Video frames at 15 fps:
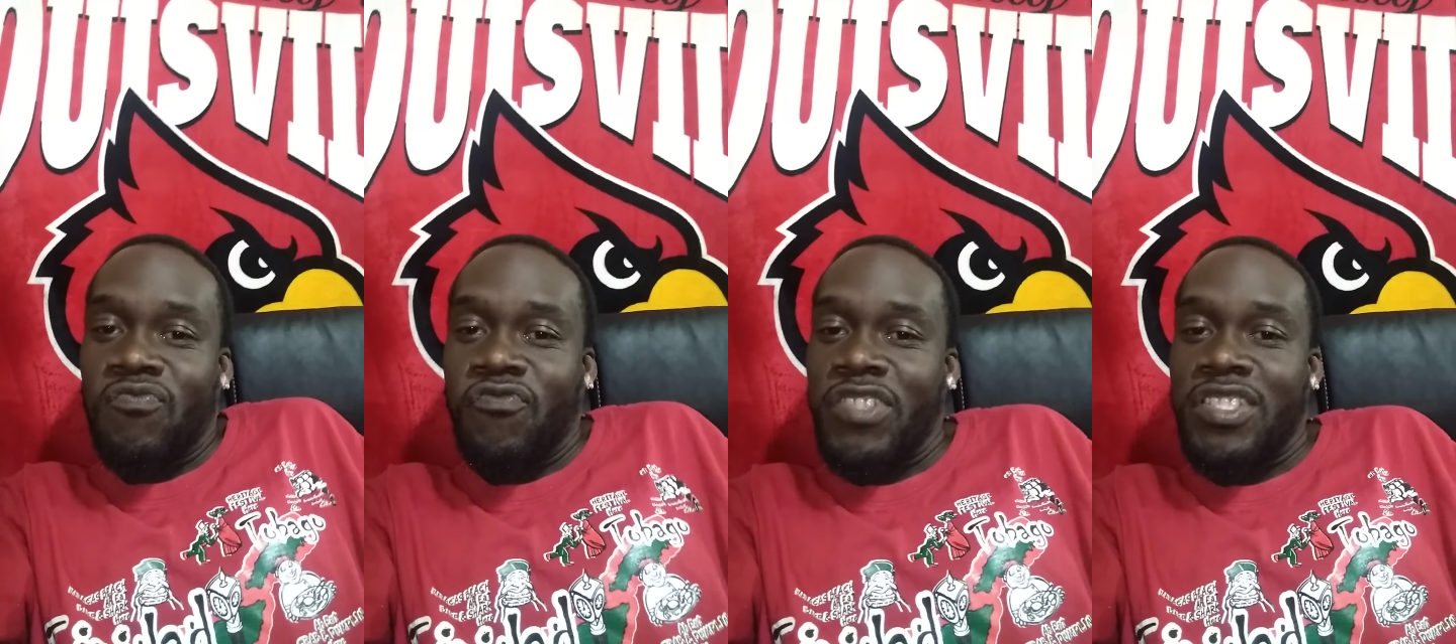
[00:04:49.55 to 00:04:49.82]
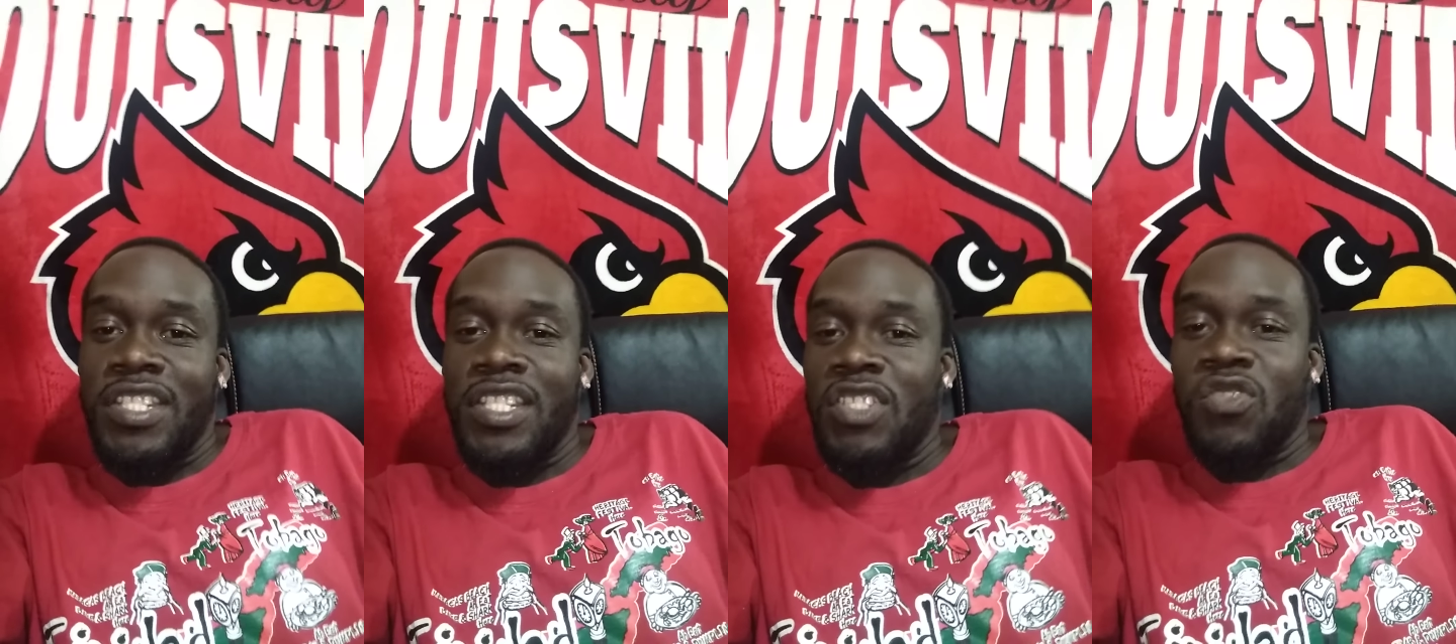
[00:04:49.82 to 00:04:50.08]

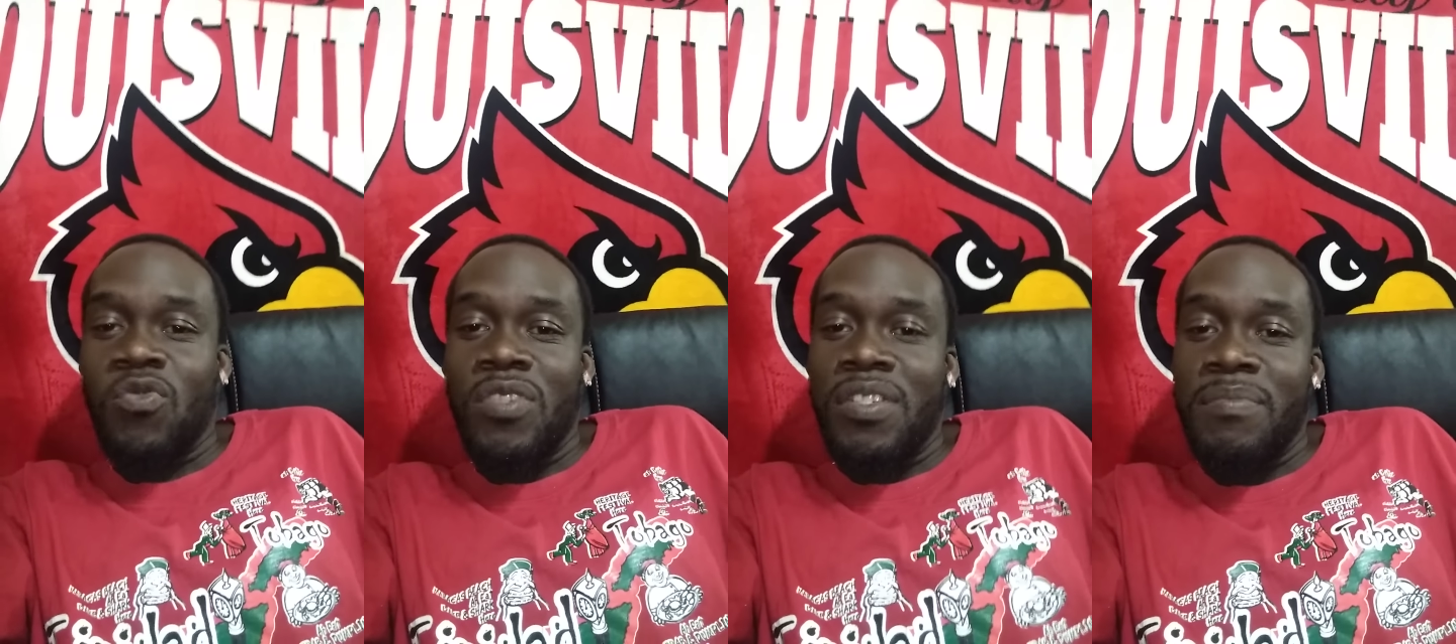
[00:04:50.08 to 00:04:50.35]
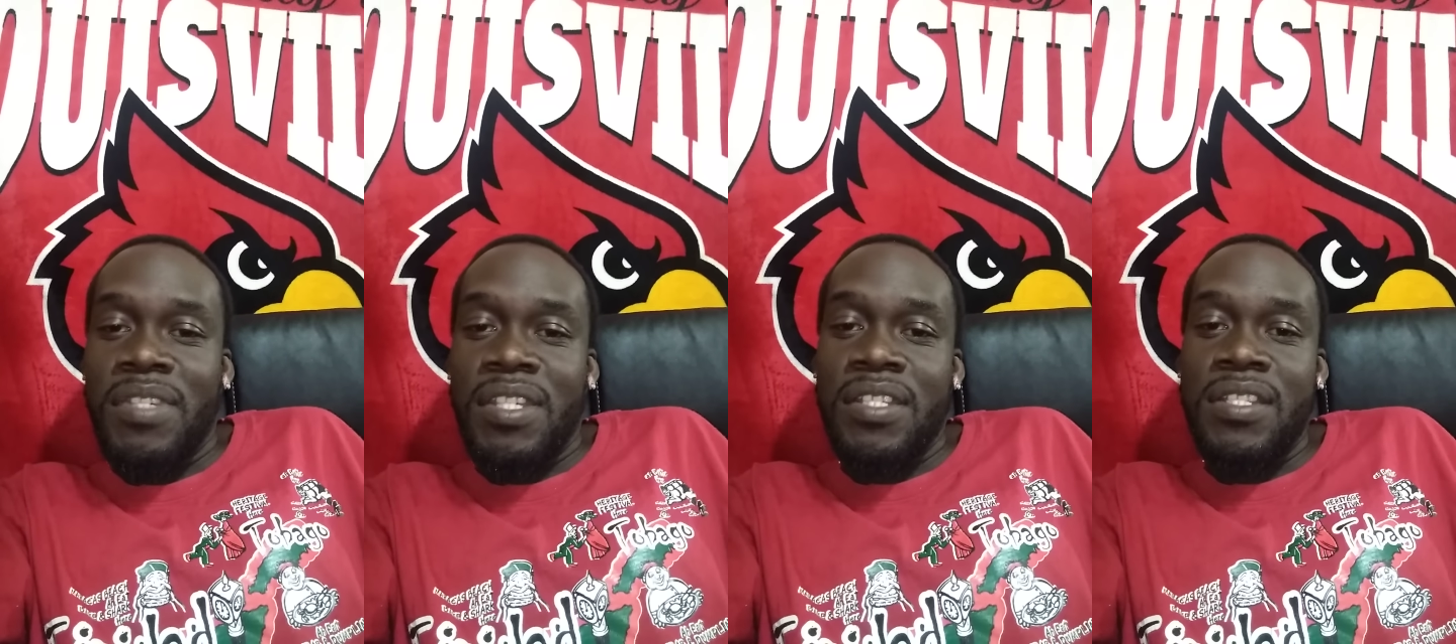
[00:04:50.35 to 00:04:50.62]
15, 20
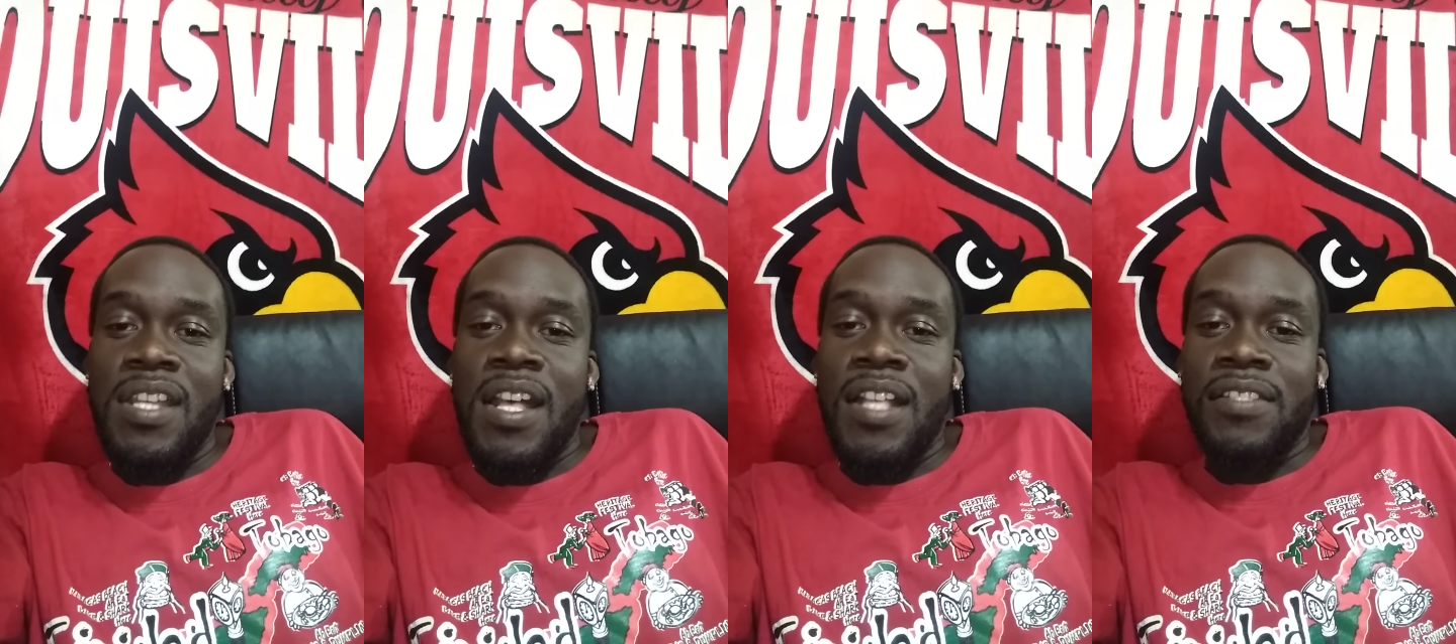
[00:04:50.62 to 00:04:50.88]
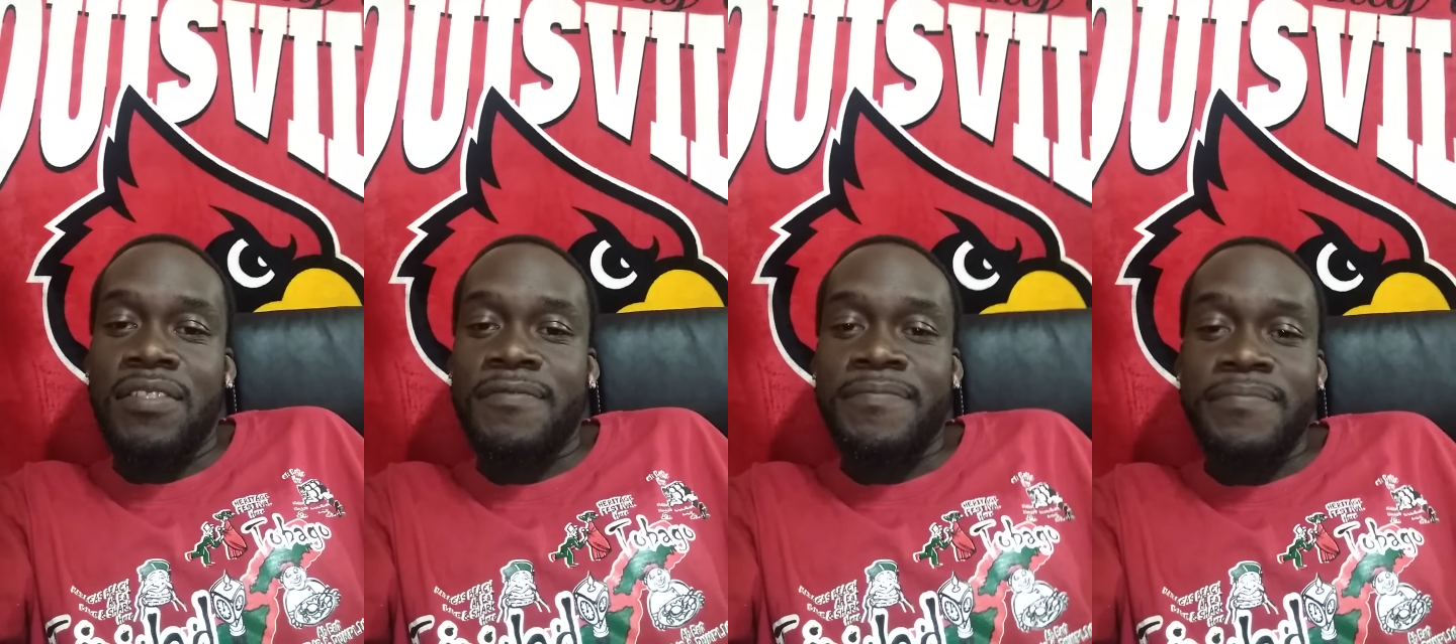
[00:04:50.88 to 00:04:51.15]
million
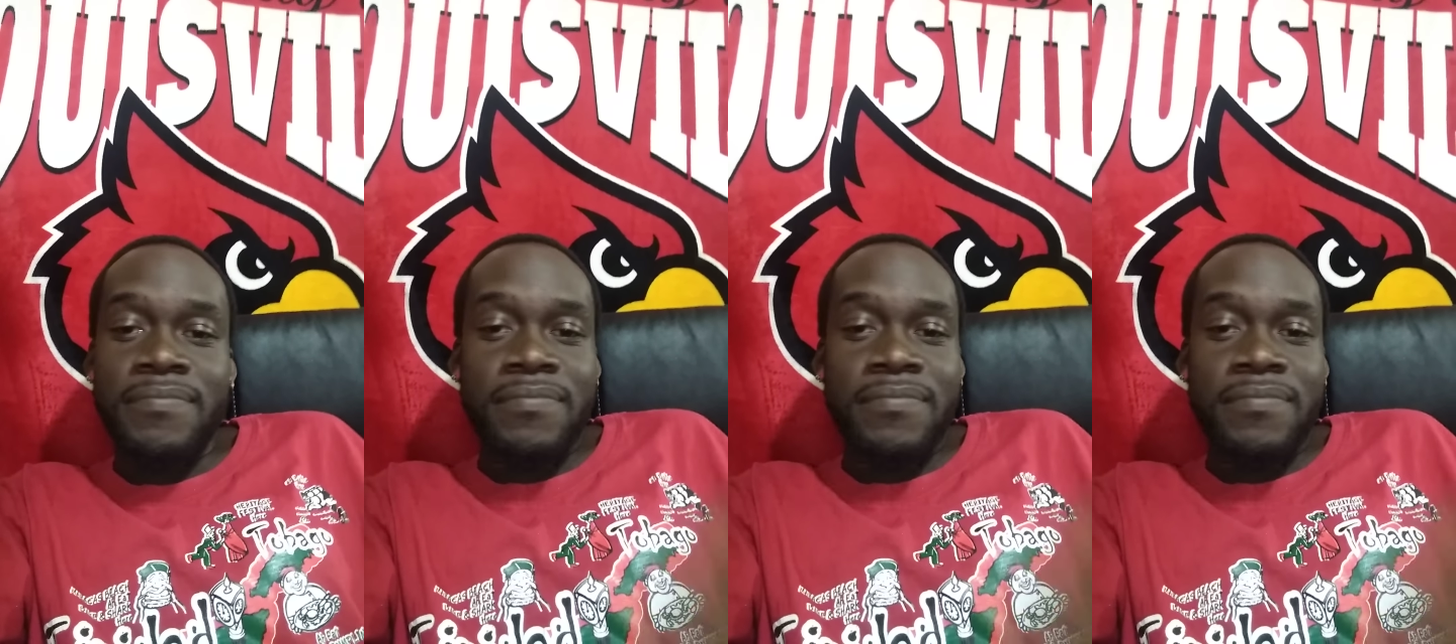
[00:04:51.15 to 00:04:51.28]
dollars.